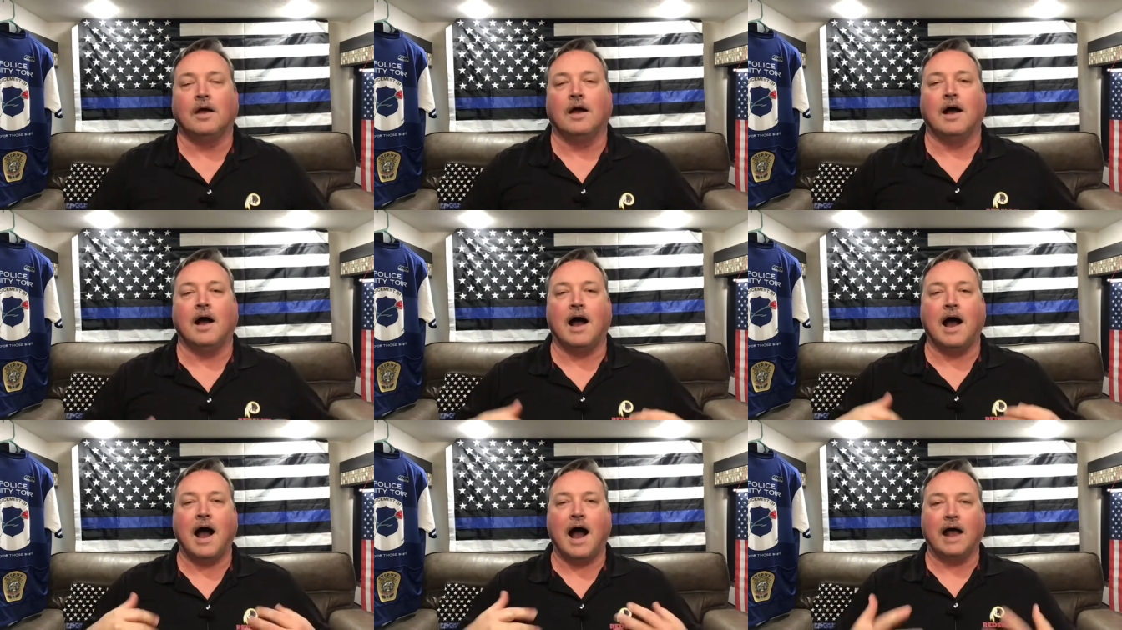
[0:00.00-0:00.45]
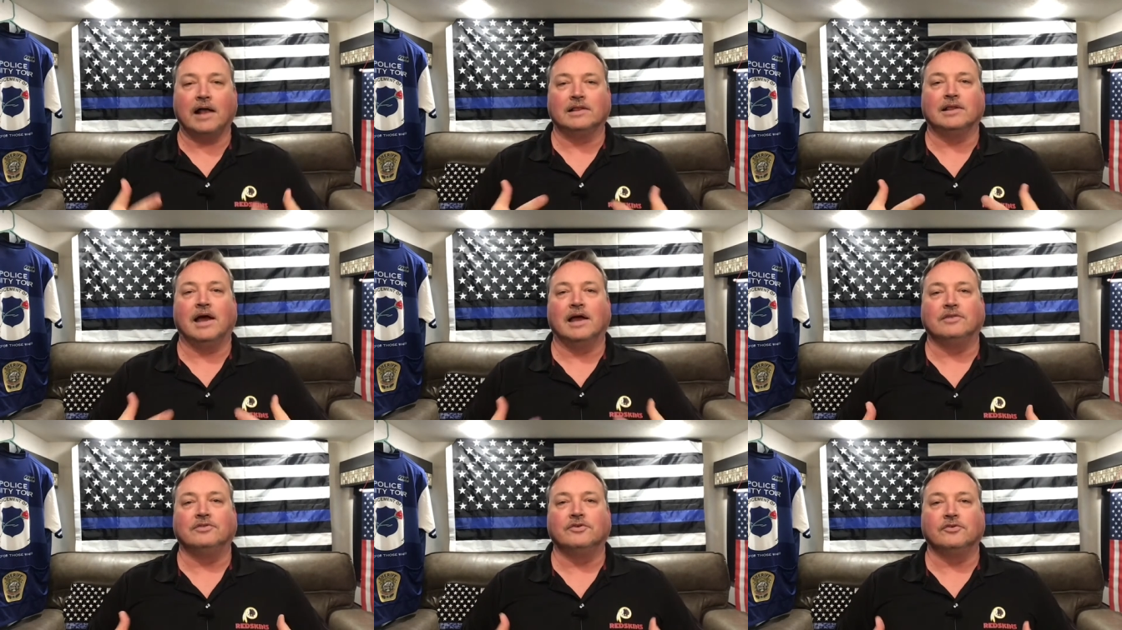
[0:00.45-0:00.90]
I
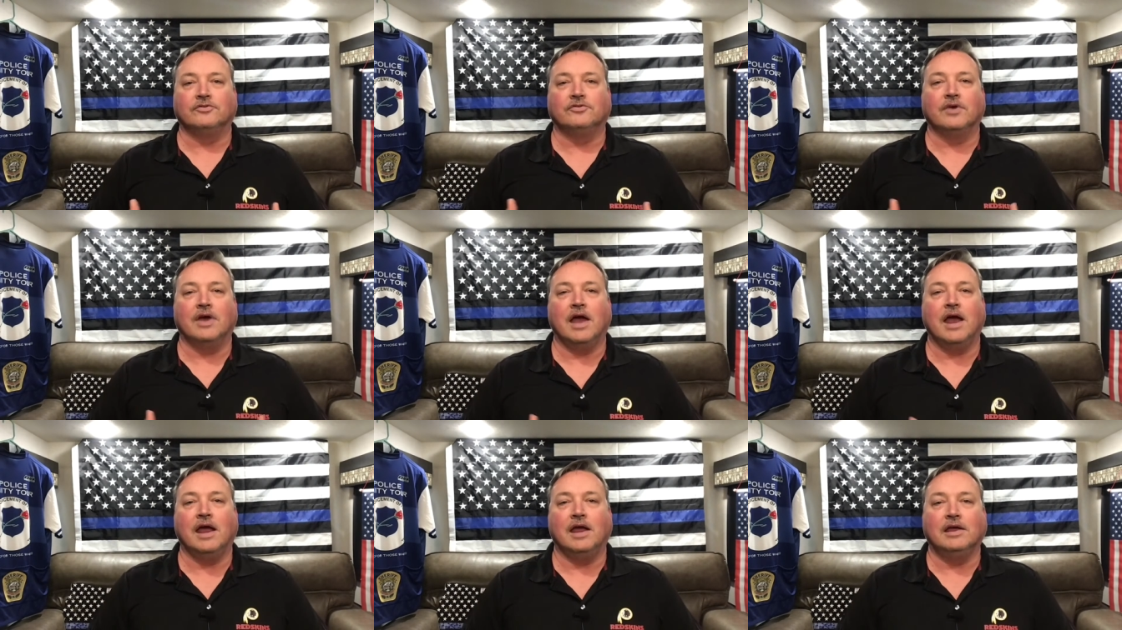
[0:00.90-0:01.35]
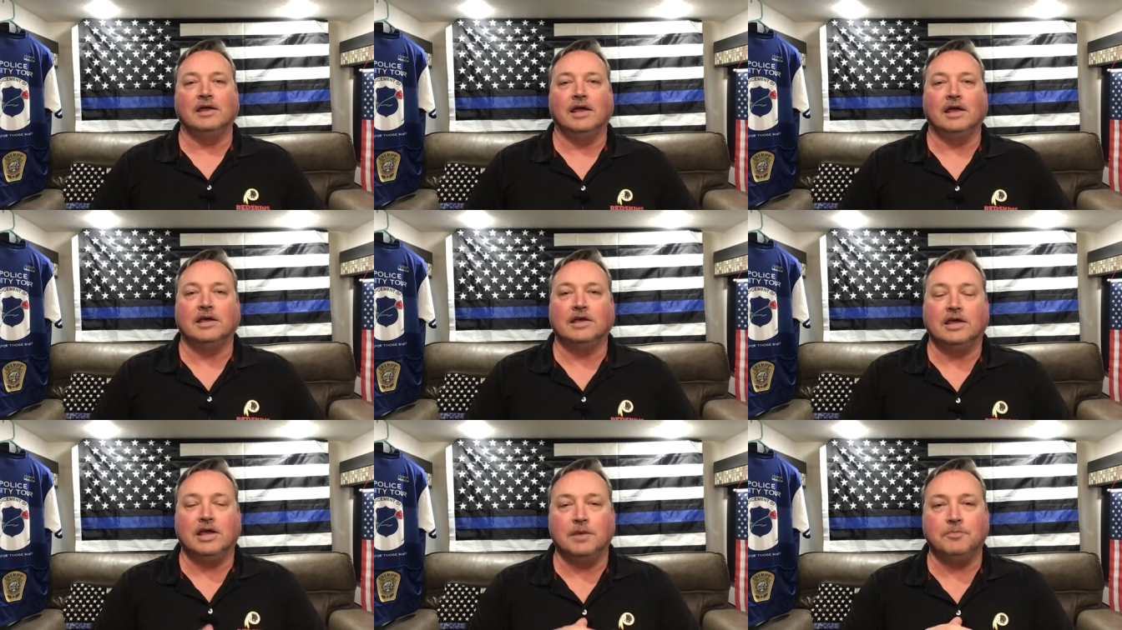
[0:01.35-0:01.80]
like to say,
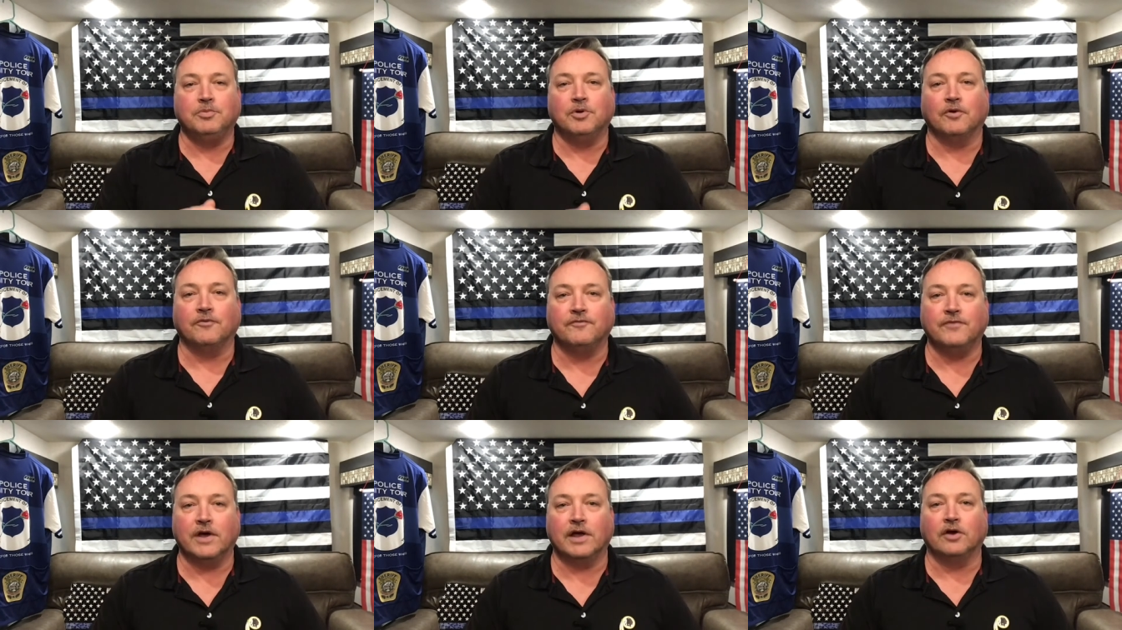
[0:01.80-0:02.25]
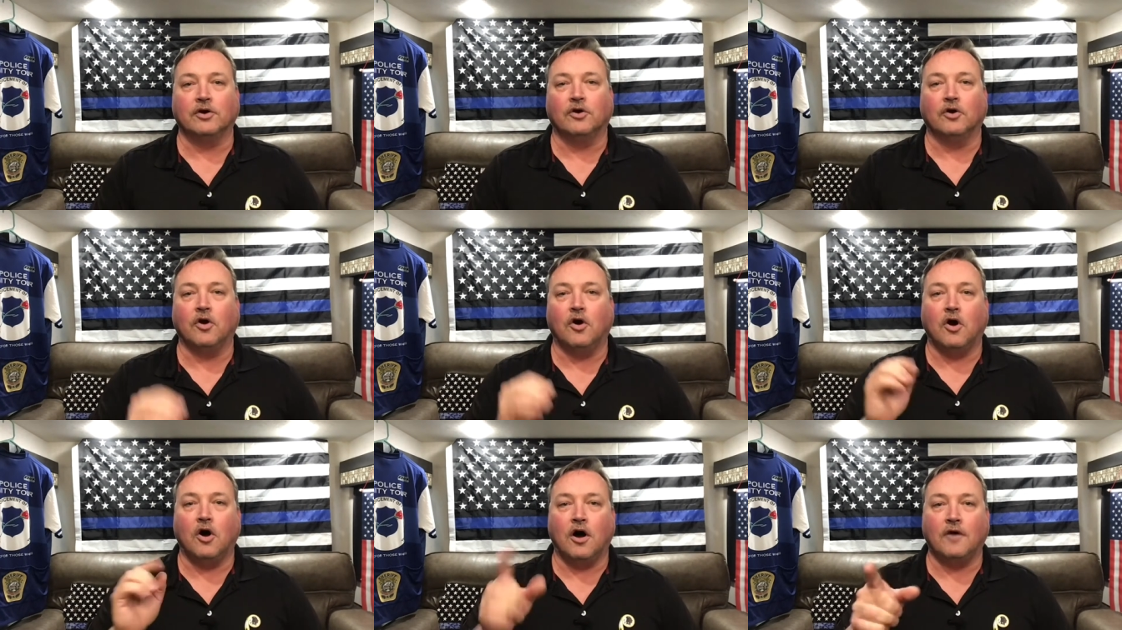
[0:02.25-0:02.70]
keep your finger
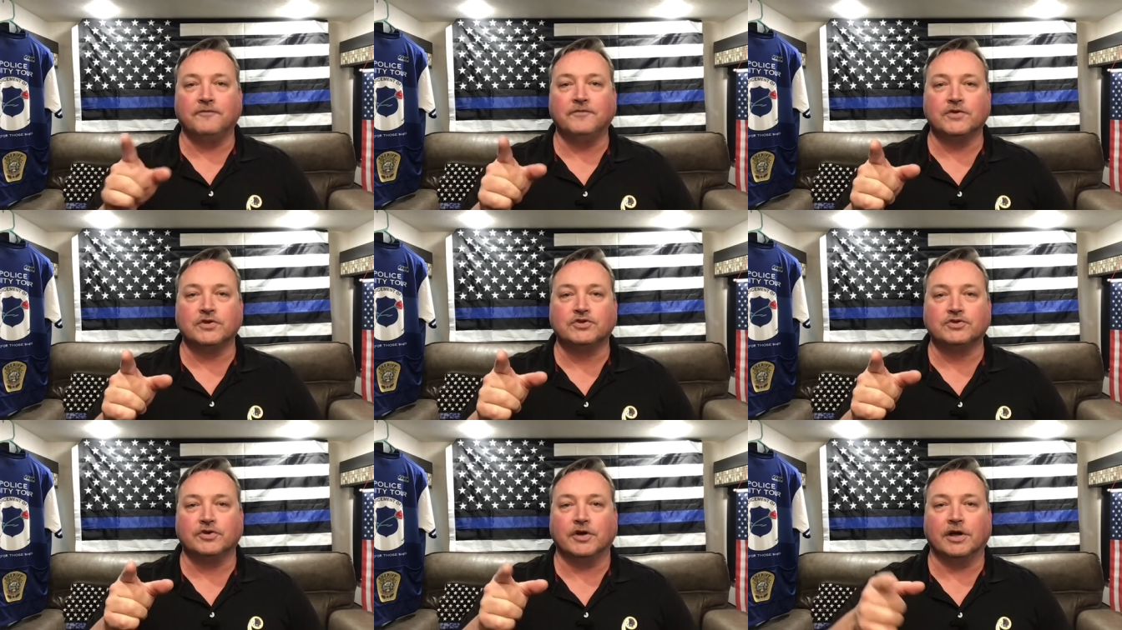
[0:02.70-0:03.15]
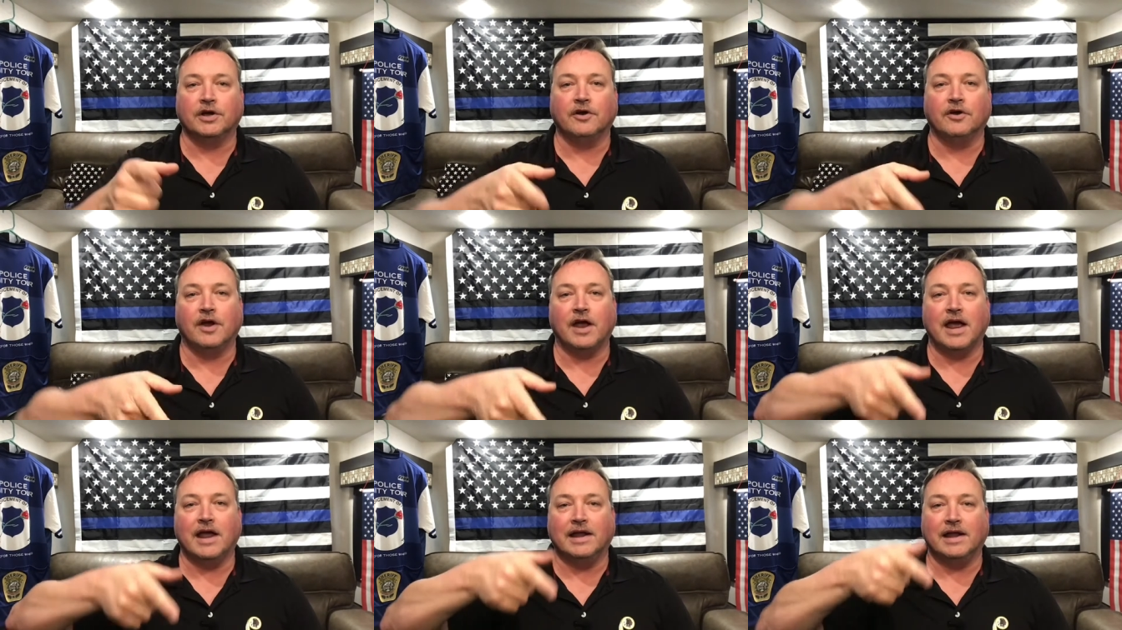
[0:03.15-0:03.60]
off the trigger
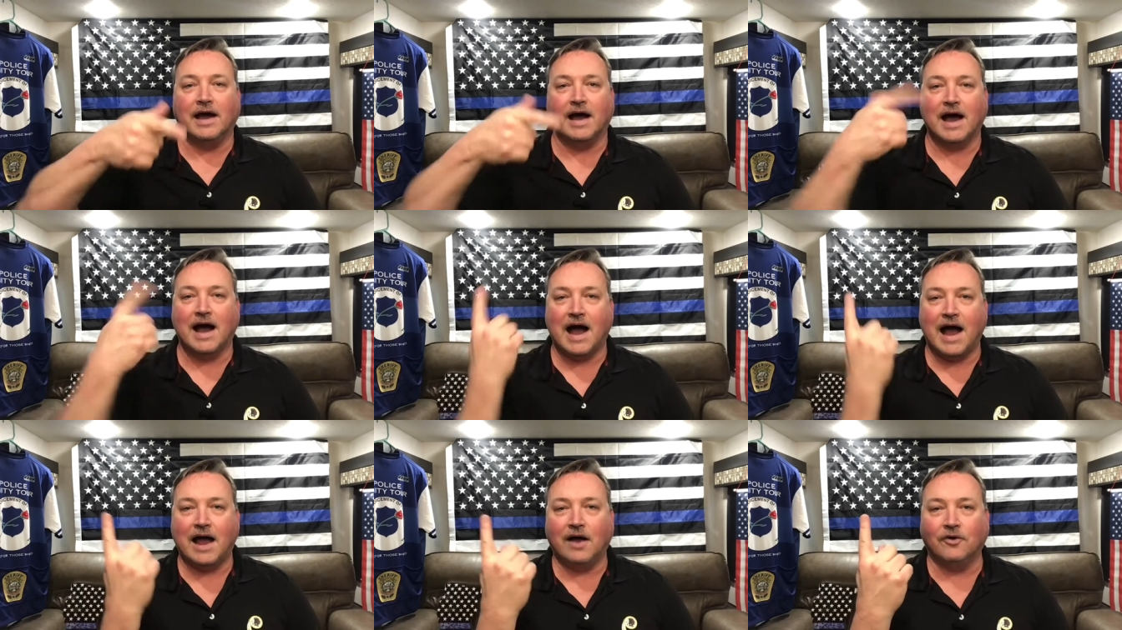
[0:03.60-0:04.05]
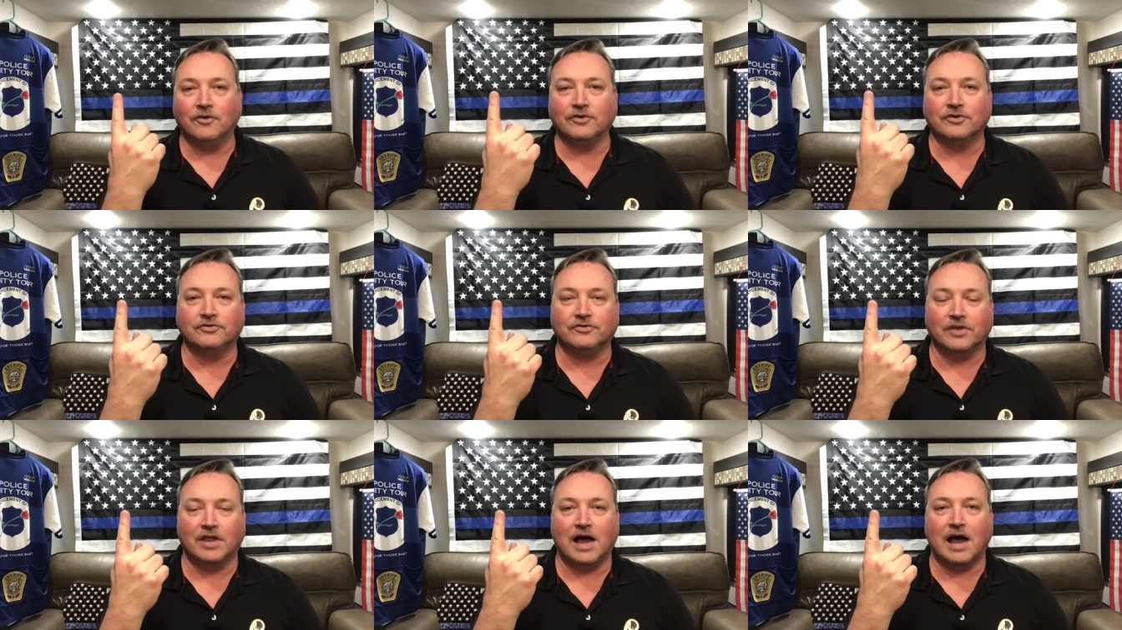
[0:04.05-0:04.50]
and high on the
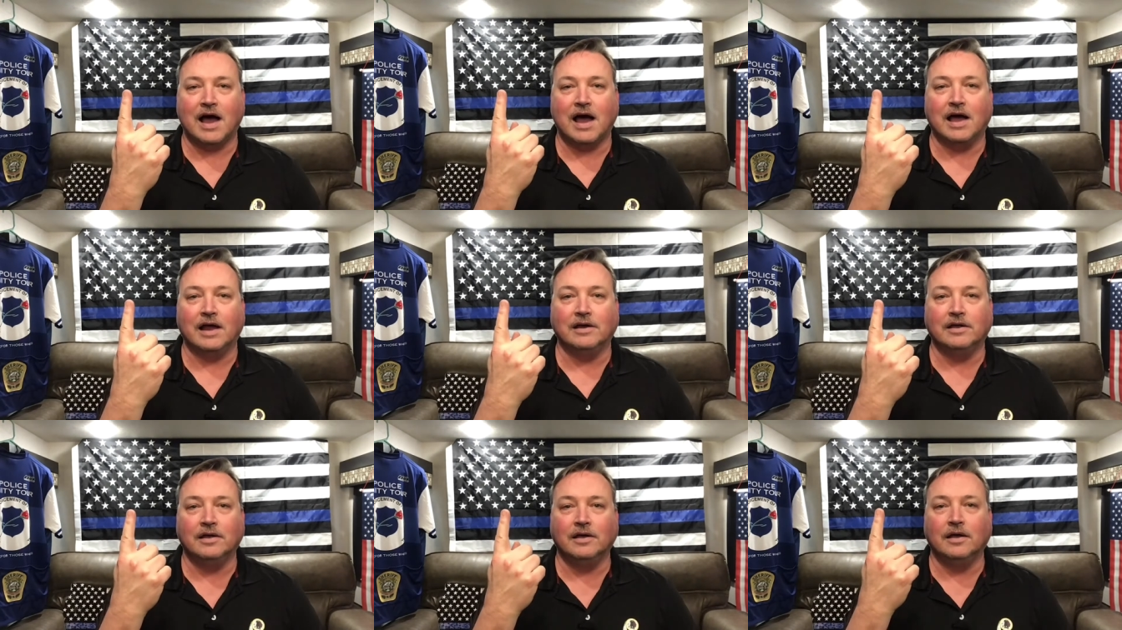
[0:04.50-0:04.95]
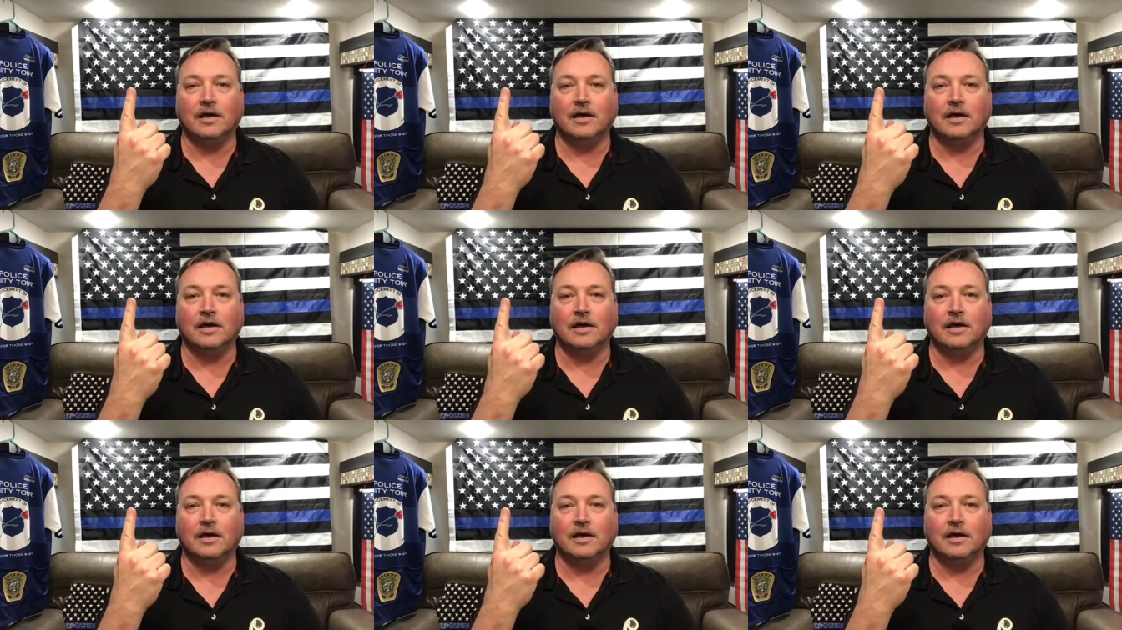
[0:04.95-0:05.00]
slide